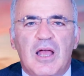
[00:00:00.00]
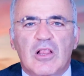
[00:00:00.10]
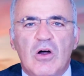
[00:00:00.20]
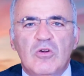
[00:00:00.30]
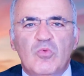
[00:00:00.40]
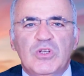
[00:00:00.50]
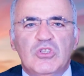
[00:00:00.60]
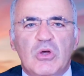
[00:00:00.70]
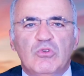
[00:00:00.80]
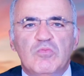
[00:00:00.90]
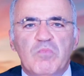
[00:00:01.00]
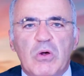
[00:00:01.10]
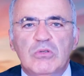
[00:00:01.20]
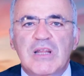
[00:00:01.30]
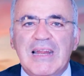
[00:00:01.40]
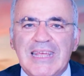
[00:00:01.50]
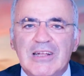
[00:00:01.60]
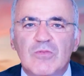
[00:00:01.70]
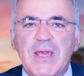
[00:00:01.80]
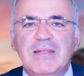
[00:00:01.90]
Along with those mostly
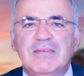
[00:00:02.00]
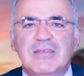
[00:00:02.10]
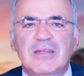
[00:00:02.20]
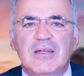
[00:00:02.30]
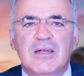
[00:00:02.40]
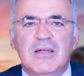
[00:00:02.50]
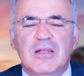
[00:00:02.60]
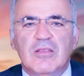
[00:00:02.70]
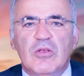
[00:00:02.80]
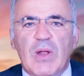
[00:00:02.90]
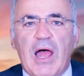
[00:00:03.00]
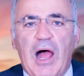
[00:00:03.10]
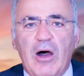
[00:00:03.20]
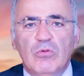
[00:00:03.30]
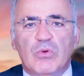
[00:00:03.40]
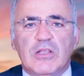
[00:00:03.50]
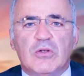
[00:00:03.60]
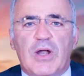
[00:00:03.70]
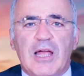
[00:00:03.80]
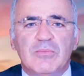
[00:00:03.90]
legal means, there are outright
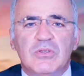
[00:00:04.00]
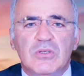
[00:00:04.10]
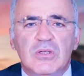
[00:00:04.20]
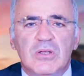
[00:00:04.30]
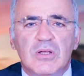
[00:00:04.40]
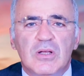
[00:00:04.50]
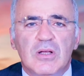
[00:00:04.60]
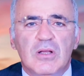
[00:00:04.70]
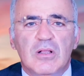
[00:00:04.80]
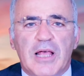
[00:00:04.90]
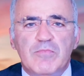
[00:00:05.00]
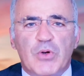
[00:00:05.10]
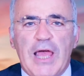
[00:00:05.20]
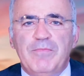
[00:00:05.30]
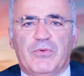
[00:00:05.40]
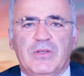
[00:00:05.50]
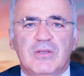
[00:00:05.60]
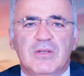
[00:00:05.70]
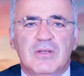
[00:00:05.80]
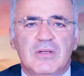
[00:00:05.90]
crimes, like bribery.
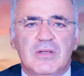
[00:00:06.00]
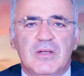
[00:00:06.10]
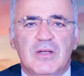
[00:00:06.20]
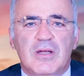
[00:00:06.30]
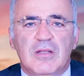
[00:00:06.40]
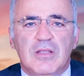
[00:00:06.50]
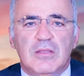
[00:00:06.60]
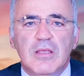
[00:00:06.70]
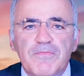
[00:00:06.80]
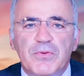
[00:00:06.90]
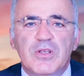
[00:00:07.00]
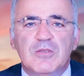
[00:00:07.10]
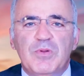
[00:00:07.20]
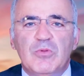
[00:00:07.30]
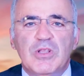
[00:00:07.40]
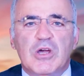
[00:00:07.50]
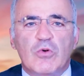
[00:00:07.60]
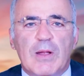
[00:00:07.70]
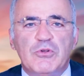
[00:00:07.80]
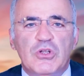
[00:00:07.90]
The difference between
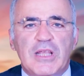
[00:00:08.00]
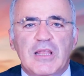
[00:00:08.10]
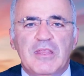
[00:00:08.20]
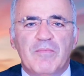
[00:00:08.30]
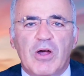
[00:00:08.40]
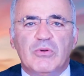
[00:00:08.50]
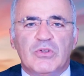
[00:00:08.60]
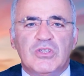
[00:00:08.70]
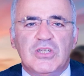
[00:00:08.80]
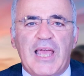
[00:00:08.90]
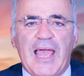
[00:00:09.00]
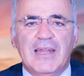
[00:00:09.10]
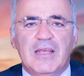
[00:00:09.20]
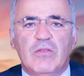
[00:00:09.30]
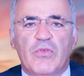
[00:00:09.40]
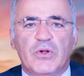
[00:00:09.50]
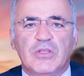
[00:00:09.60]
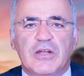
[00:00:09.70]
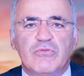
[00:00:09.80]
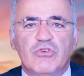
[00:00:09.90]
corruption in a democracy and in
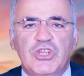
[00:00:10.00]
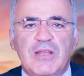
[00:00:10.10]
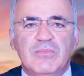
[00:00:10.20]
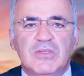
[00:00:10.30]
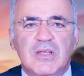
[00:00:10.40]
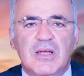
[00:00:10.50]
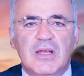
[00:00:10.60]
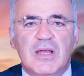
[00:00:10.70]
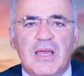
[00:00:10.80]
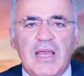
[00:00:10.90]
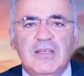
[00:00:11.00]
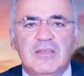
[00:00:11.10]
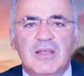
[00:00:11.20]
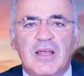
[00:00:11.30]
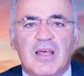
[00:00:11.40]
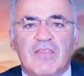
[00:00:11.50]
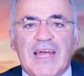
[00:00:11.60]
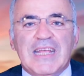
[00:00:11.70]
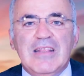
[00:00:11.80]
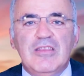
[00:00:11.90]
authoritarian regimes is
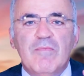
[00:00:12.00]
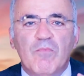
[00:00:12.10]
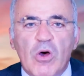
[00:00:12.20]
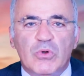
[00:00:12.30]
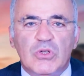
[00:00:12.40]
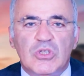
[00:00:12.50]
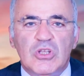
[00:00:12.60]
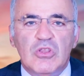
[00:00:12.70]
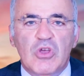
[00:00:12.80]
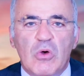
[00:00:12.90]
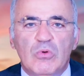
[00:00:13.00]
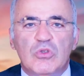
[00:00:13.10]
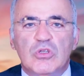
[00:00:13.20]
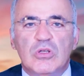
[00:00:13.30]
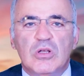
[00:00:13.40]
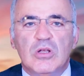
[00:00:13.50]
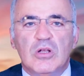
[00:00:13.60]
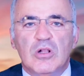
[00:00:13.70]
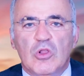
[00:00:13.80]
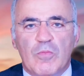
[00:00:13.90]
that in democracy, those
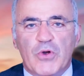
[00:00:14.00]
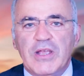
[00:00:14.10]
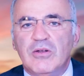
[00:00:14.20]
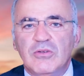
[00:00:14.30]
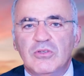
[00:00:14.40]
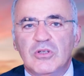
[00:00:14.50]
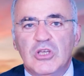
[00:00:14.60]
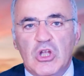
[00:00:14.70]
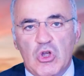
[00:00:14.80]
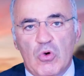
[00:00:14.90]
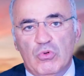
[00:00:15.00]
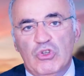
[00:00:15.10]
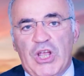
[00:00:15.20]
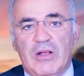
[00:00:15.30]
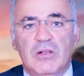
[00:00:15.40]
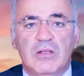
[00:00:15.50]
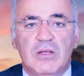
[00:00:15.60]
lawbreakers can go to jail,